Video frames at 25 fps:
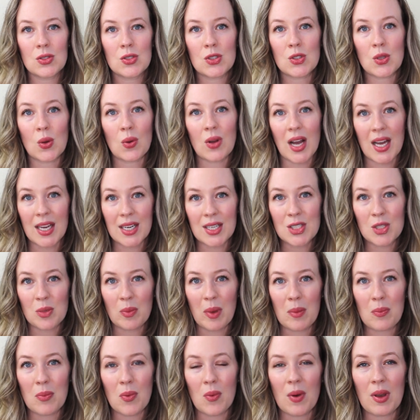So kind of to
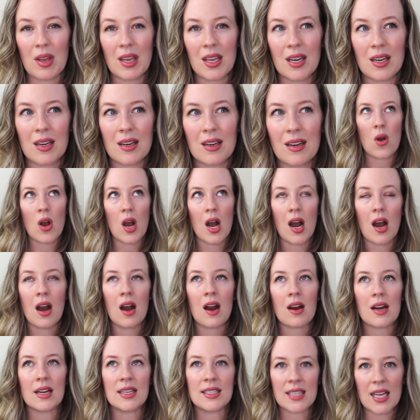my point,
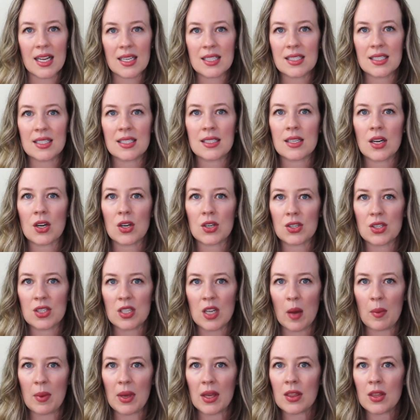our intestines and our
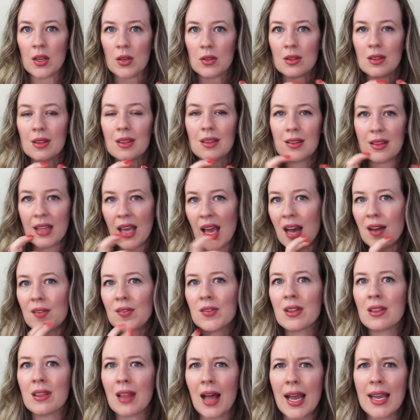stomach, they have
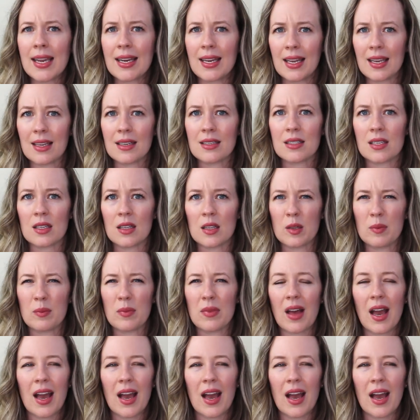a lining to them.